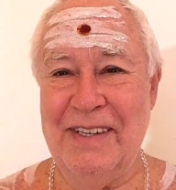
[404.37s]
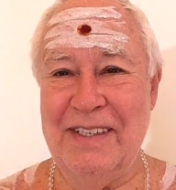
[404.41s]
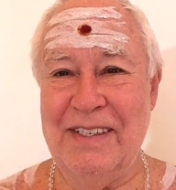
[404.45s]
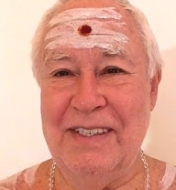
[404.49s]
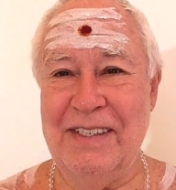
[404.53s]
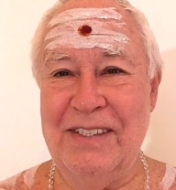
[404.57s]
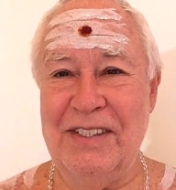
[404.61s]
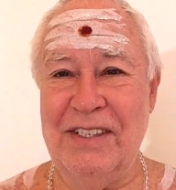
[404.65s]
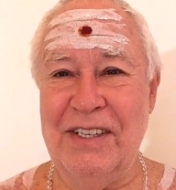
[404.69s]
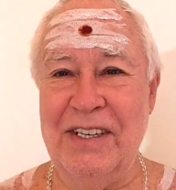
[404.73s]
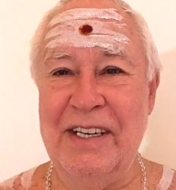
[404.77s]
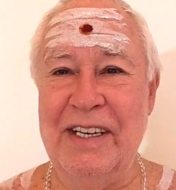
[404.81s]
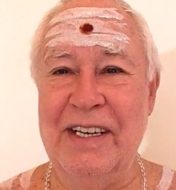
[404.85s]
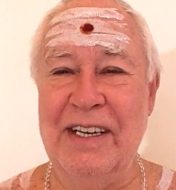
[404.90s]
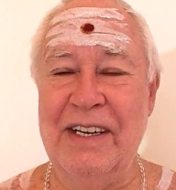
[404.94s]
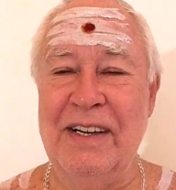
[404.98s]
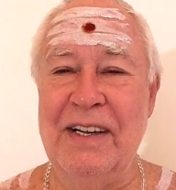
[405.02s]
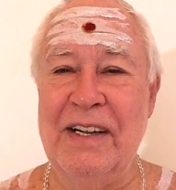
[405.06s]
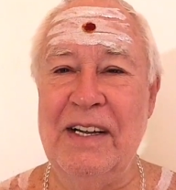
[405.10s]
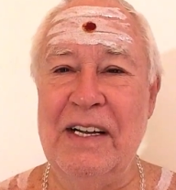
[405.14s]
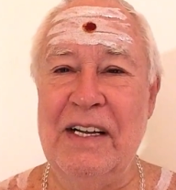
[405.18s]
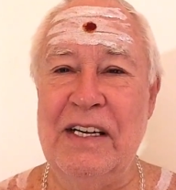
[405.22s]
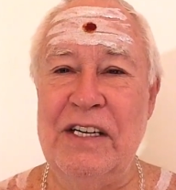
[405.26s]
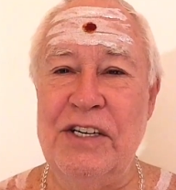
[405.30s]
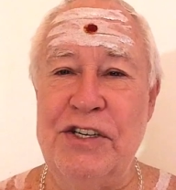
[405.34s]
See?
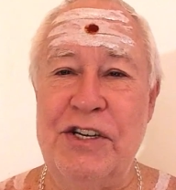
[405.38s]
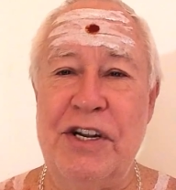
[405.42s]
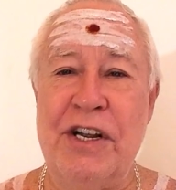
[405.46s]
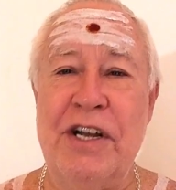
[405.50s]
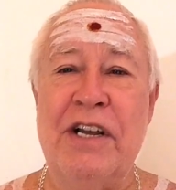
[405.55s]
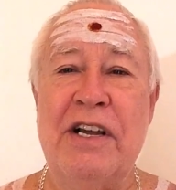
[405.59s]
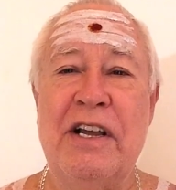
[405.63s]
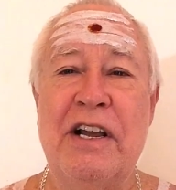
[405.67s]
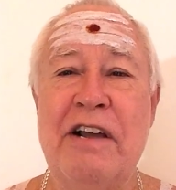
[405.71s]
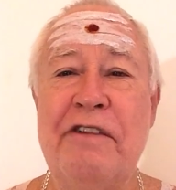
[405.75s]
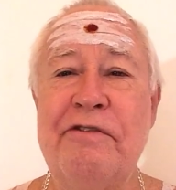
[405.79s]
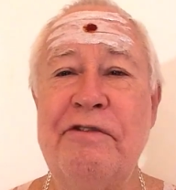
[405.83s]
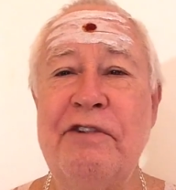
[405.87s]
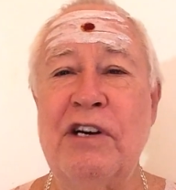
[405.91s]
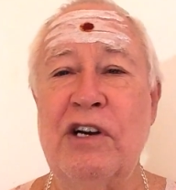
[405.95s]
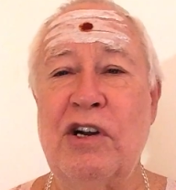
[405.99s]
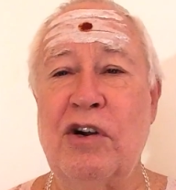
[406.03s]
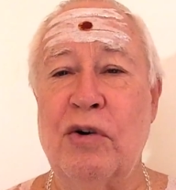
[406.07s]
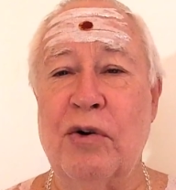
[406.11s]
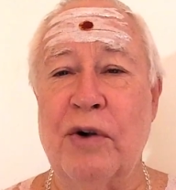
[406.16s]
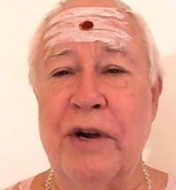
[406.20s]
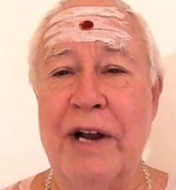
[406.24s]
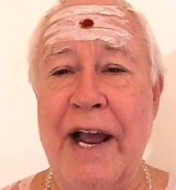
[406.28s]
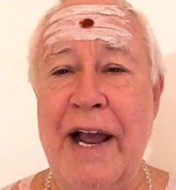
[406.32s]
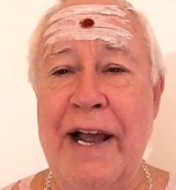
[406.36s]
She even
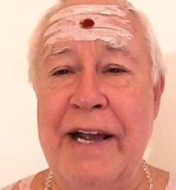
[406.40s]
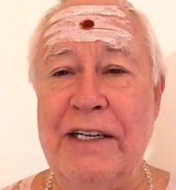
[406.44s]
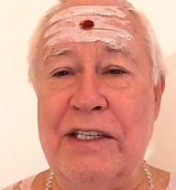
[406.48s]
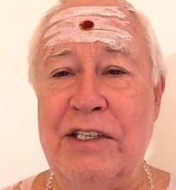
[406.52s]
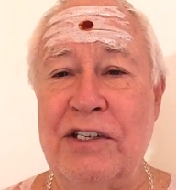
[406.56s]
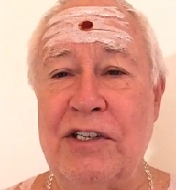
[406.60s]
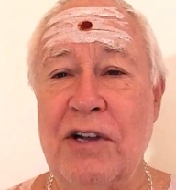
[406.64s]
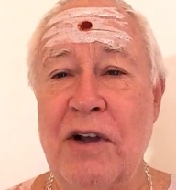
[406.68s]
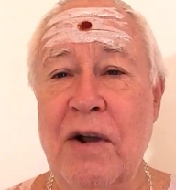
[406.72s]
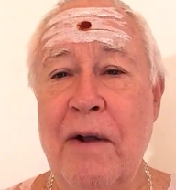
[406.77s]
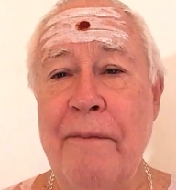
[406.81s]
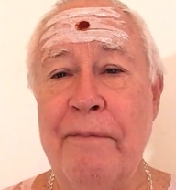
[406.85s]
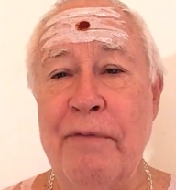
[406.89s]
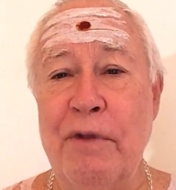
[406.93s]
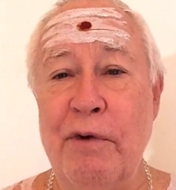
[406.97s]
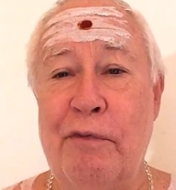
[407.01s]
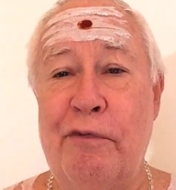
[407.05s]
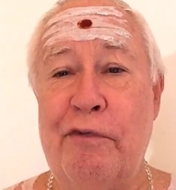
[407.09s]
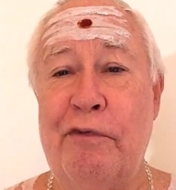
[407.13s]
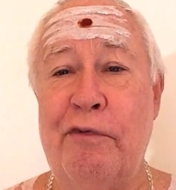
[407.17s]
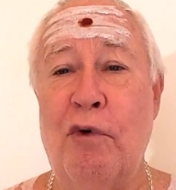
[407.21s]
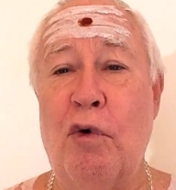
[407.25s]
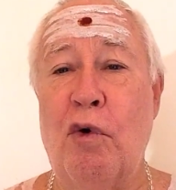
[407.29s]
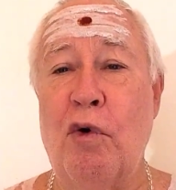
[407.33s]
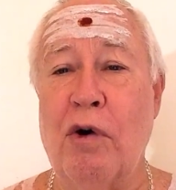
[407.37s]
creates the
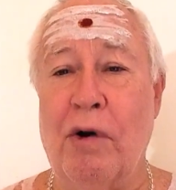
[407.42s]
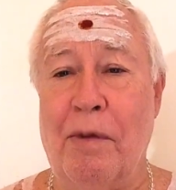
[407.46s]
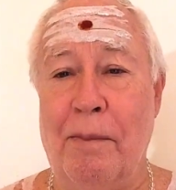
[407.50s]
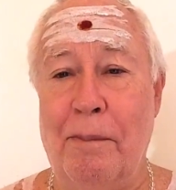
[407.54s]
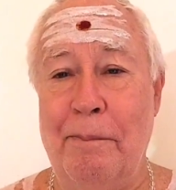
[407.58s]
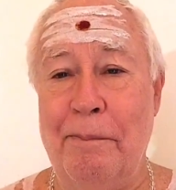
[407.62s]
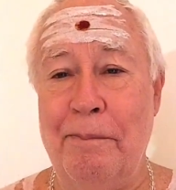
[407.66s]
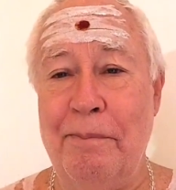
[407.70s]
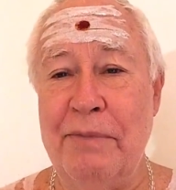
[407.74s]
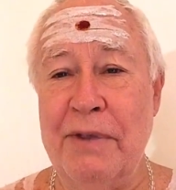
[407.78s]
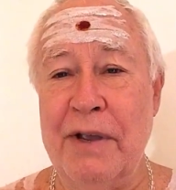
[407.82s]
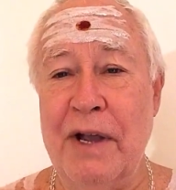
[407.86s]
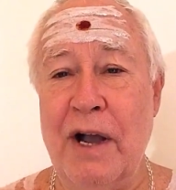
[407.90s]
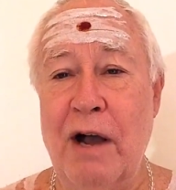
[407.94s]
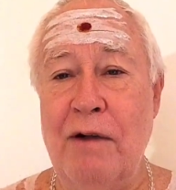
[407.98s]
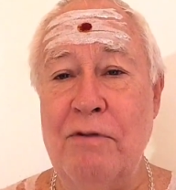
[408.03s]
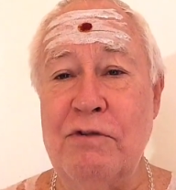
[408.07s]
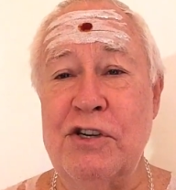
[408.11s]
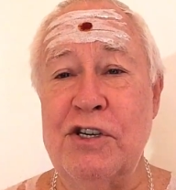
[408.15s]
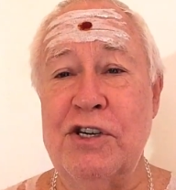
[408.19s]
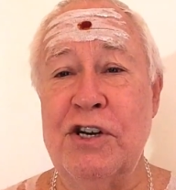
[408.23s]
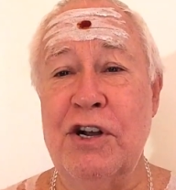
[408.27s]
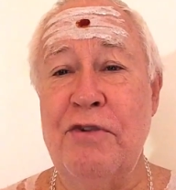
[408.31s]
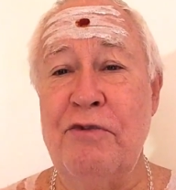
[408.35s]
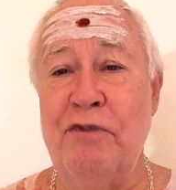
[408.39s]
form of
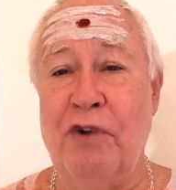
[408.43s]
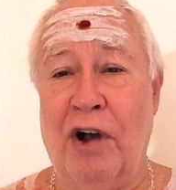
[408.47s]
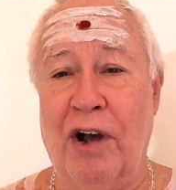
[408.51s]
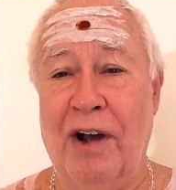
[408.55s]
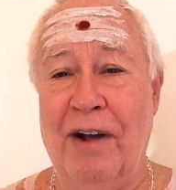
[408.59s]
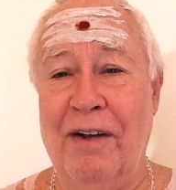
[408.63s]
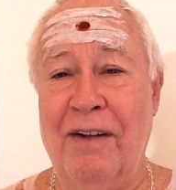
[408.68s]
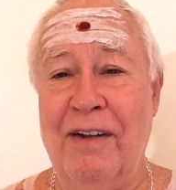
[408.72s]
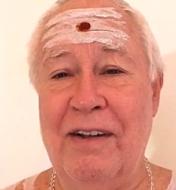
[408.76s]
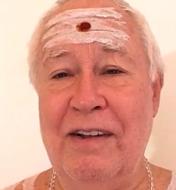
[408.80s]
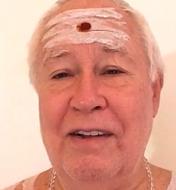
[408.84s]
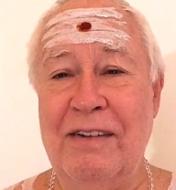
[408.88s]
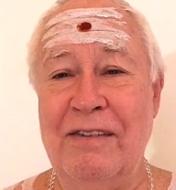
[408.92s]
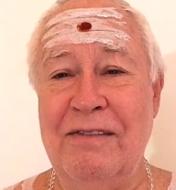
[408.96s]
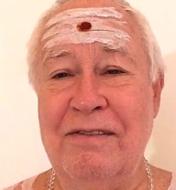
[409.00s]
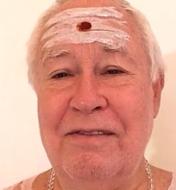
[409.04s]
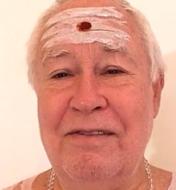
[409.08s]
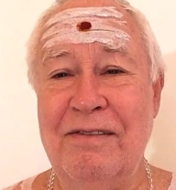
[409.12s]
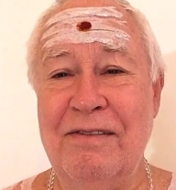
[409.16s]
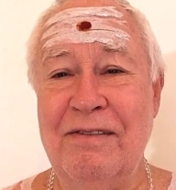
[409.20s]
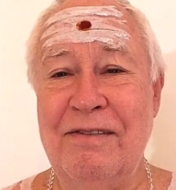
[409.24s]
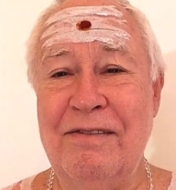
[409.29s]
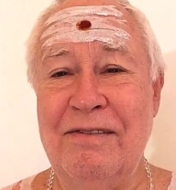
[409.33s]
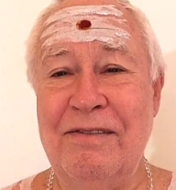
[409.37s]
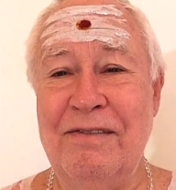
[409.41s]
Shiva,
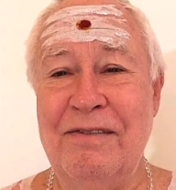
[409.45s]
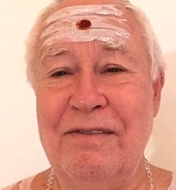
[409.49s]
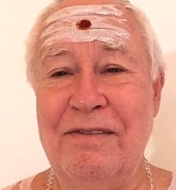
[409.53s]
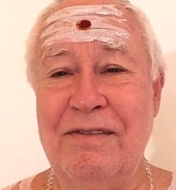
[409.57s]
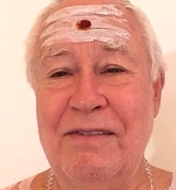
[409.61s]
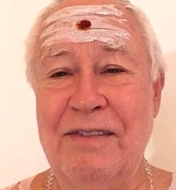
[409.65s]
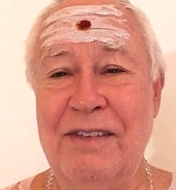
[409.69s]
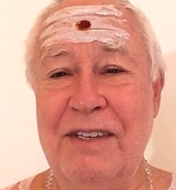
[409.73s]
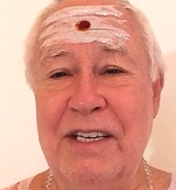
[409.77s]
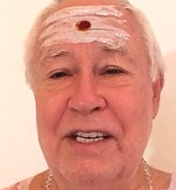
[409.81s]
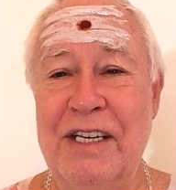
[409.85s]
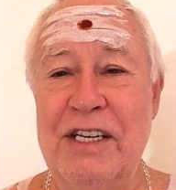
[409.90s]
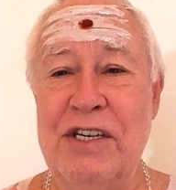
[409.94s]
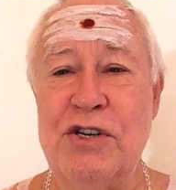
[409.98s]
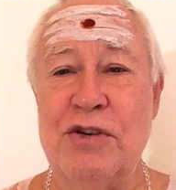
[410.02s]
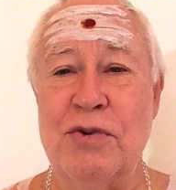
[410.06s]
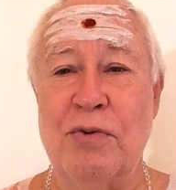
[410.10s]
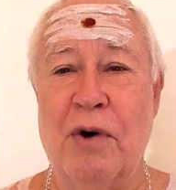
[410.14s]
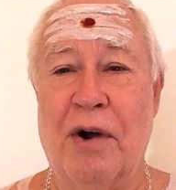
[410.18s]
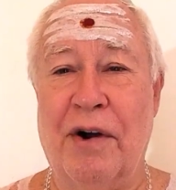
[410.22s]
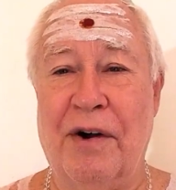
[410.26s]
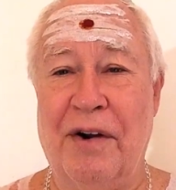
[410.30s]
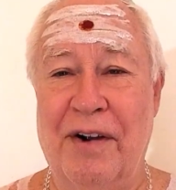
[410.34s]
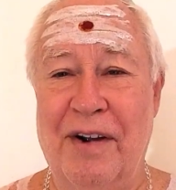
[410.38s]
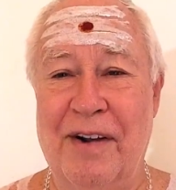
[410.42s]

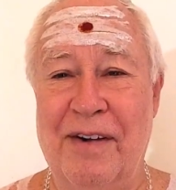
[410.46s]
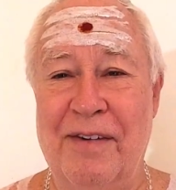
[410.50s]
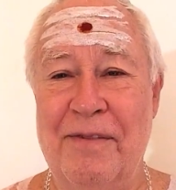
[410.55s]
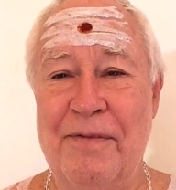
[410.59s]
Ishwara.